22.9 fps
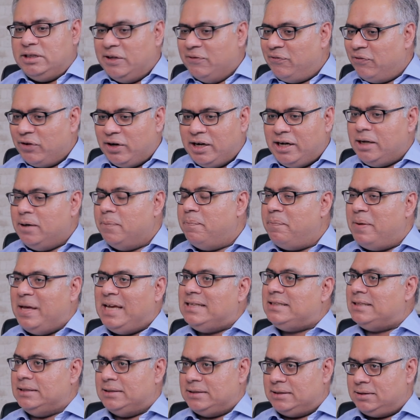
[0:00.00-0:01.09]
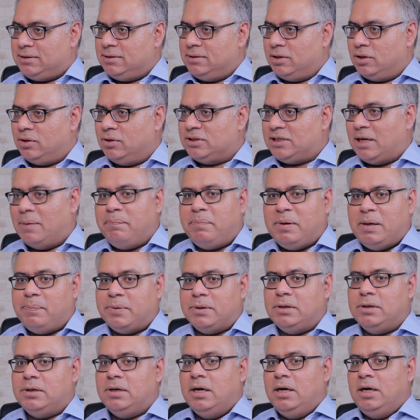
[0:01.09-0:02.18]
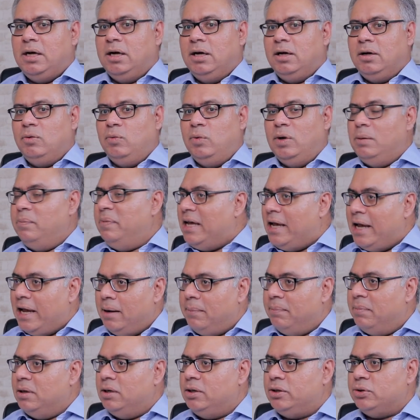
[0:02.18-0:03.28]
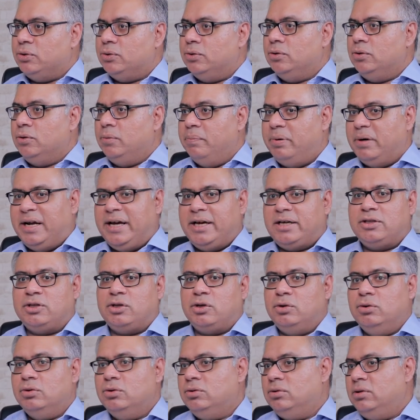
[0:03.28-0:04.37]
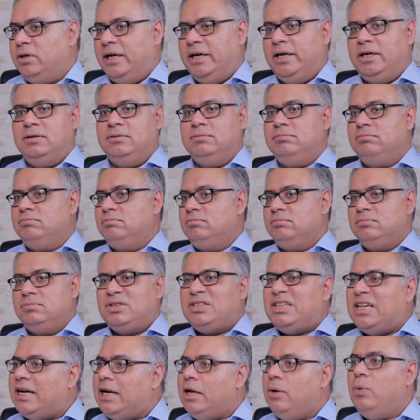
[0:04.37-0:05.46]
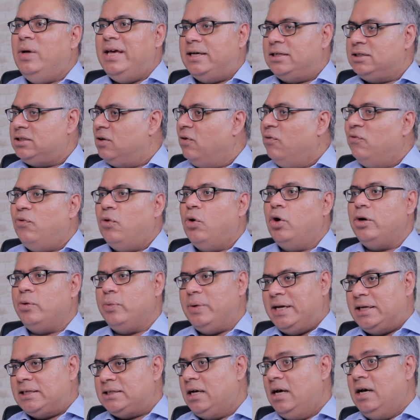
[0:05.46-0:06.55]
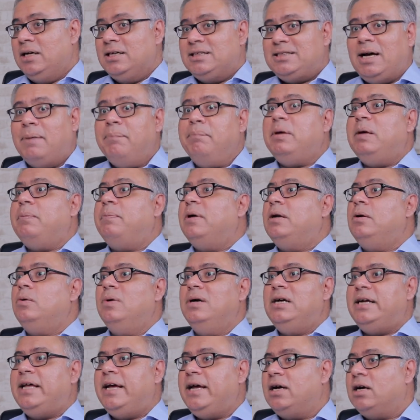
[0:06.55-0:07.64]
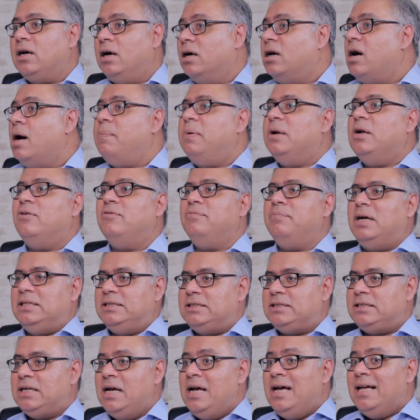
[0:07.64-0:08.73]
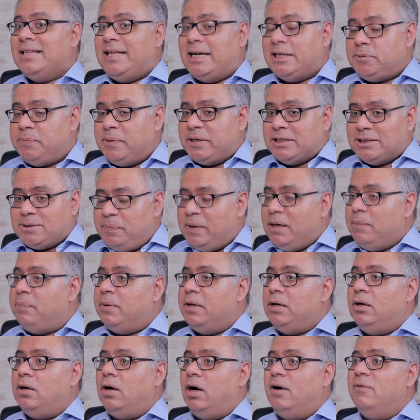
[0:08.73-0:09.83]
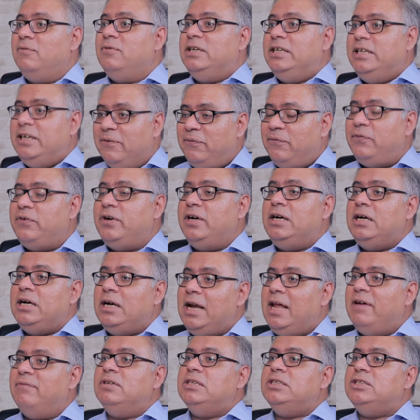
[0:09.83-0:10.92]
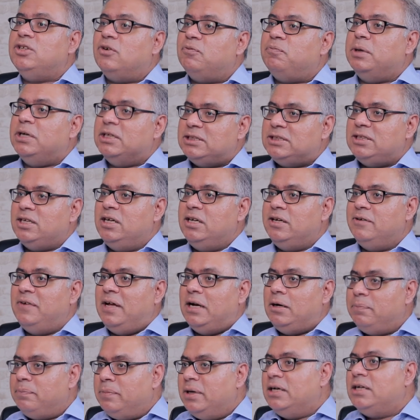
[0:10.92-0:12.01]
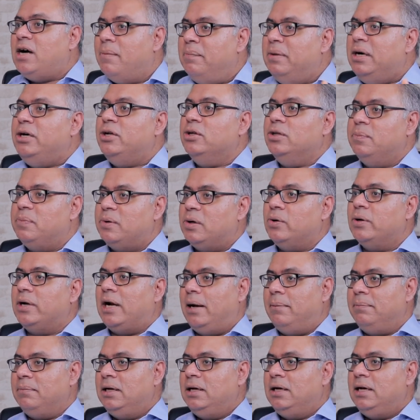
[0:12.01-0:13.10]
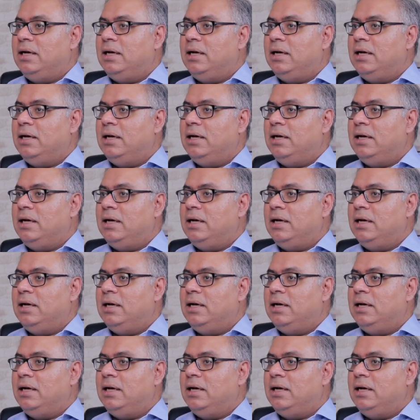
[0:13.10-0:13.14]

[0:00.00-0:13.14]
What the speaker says: differing paces. You know, some people will be able to break through in 3 weeks, 4 weeks. Some people will take a couple of months. That's because people of different levels of personal development come into the program,